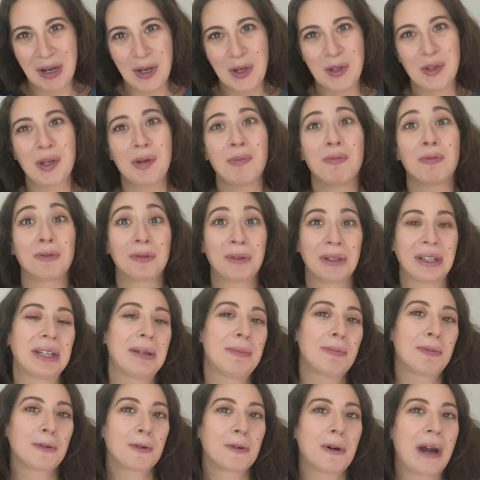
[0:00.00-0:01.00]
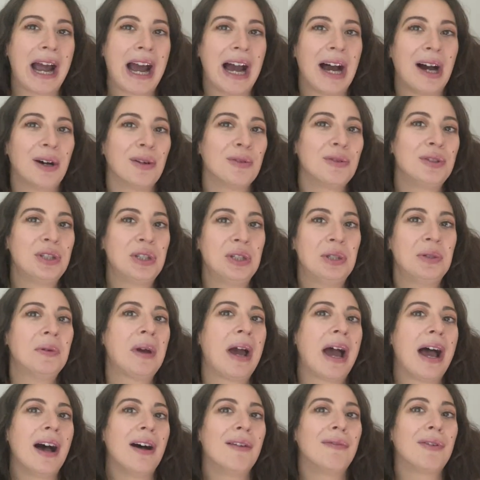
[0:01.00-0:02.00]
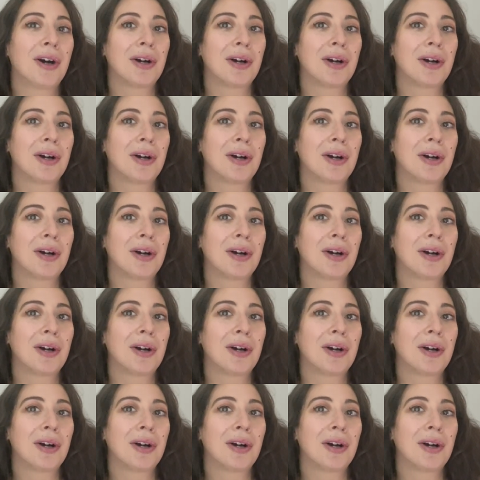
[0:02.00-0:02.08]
So I'm really proud to have